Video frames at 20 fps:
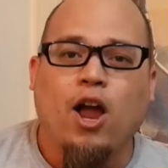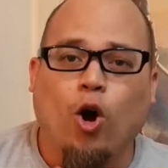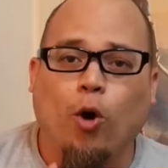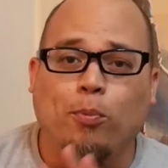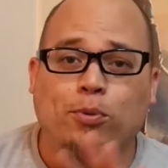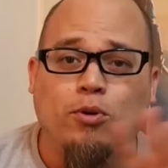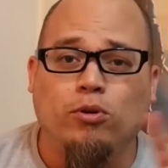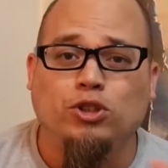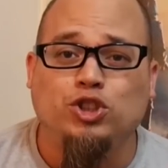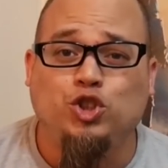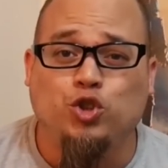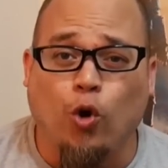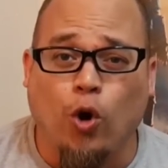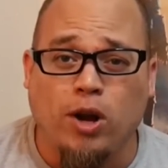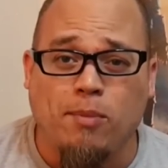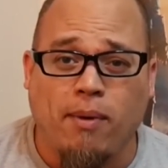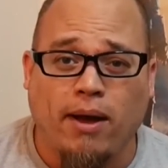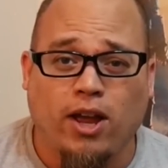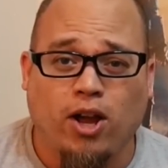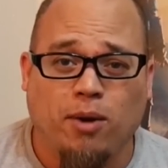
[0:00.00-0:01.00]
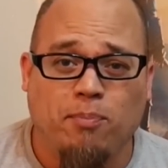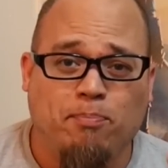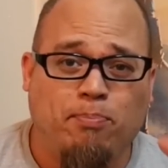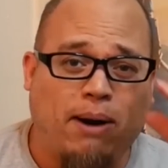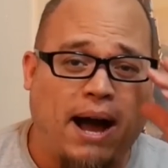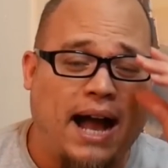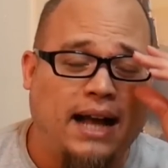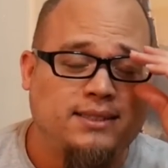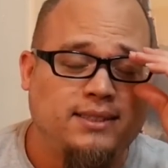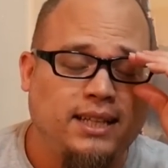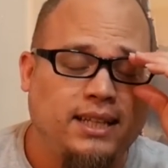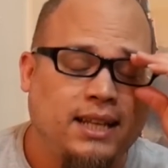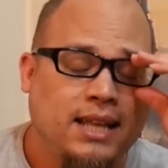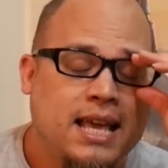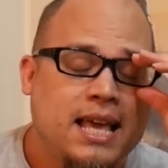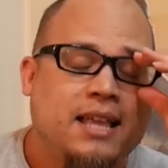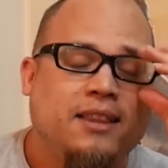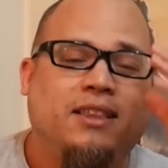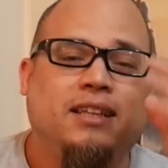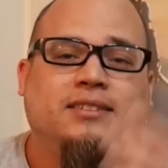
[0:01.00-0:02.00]
I hope you enjoyed my unboxing.
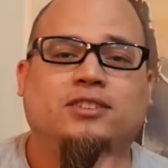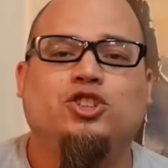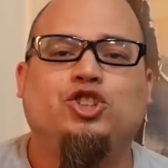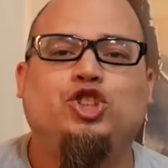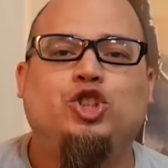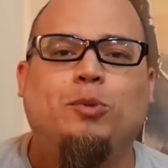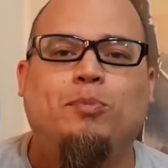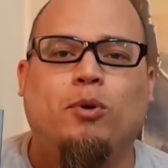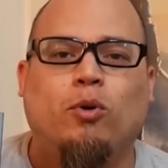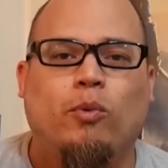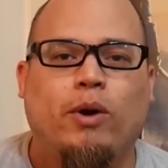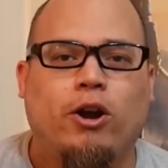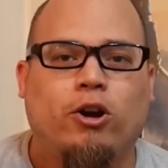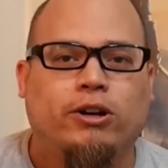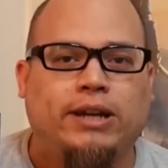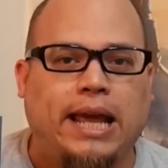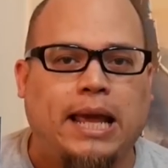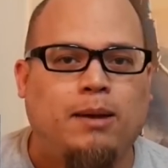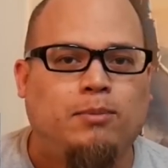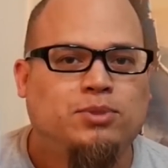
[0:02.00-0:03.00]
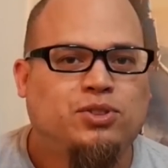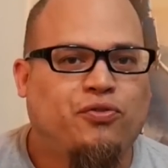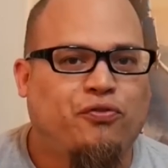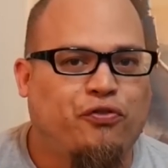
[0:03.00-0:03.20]
This is Super Rare Games'